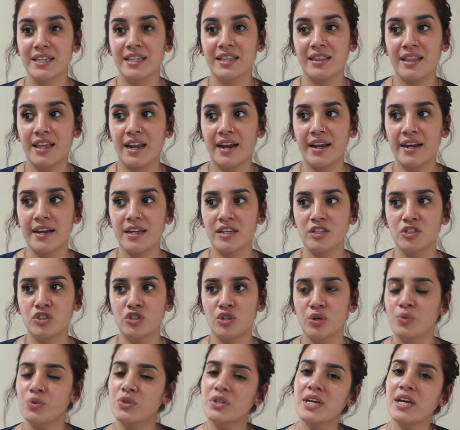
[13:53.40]
that I
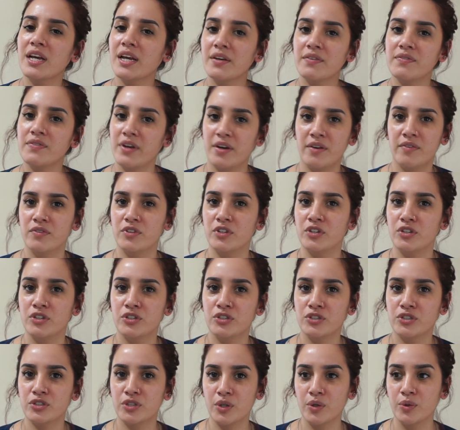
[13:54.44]
don't think I've ever
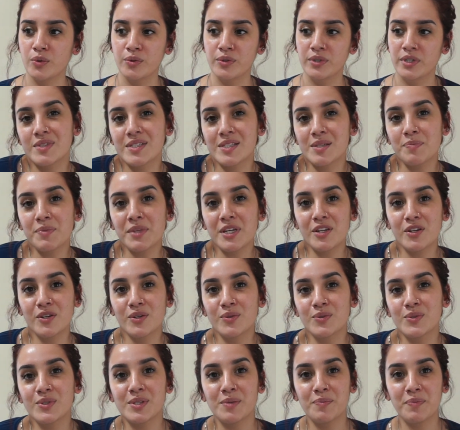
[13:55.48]
shown. Something
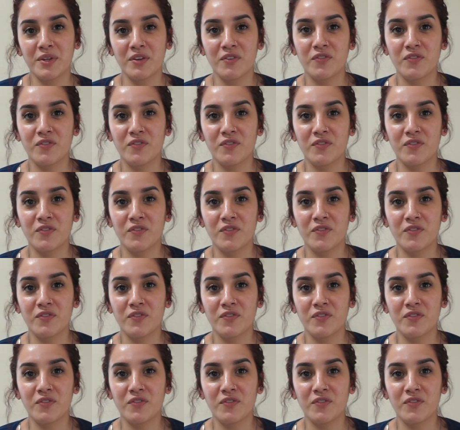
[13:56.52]
new, something